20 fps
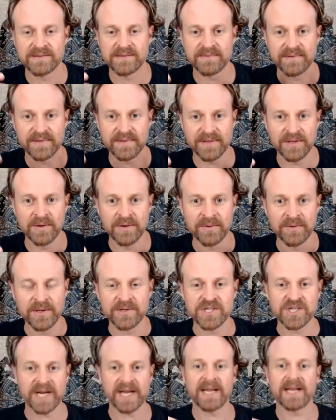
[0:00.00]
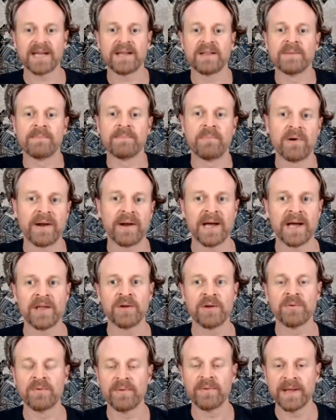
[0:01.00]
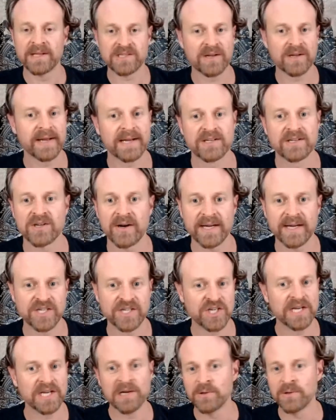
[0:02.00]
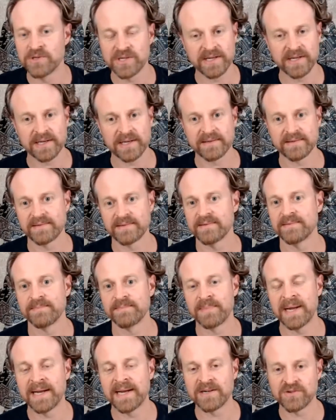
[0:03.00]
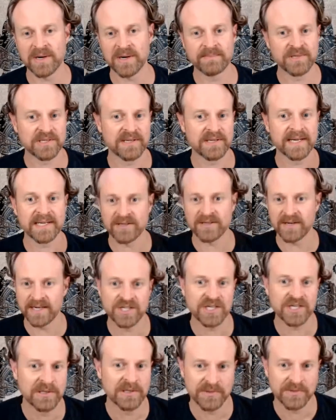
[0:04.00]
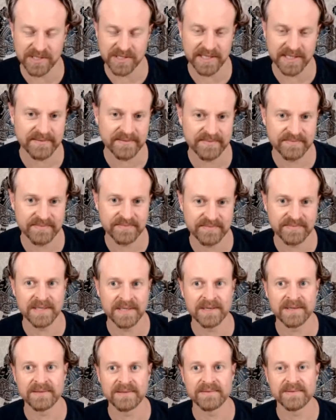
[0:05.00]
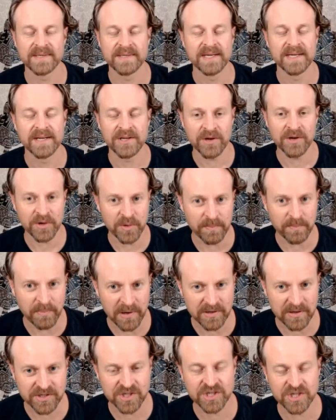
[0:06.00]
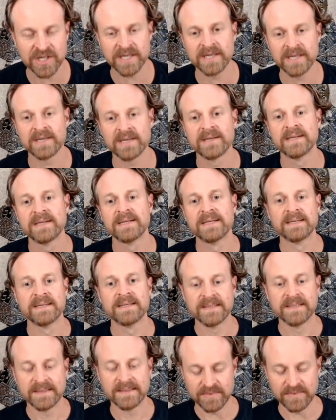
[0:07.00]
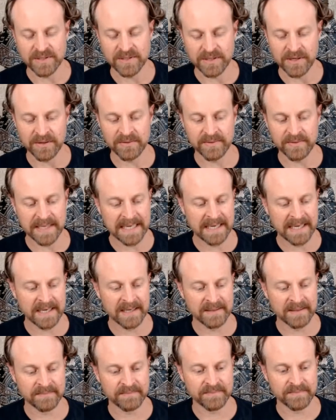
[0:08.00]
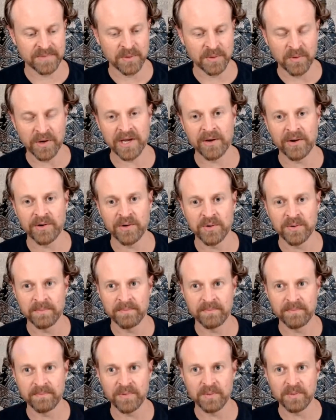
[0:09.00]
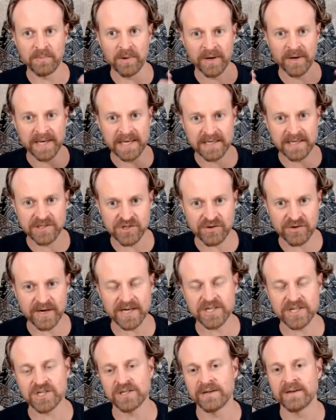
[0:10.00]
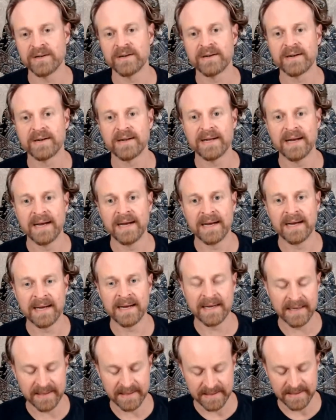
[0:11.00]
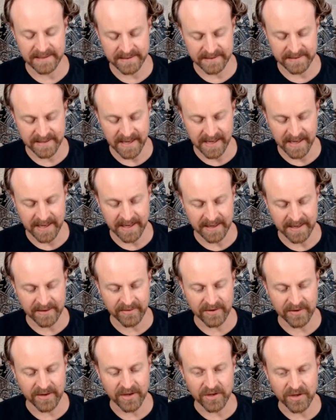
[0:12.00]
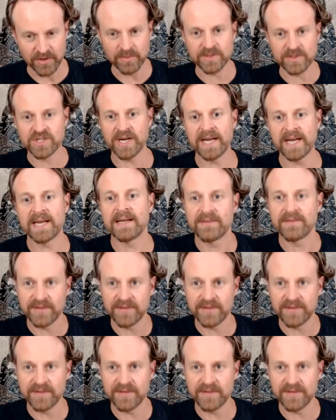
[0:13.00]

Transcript: you're shaking the body out. It's like Tai Chi loosening. Playing drums is like Tai Chi loosening. You've got good posture. You're working on your body construction, and you're shaking things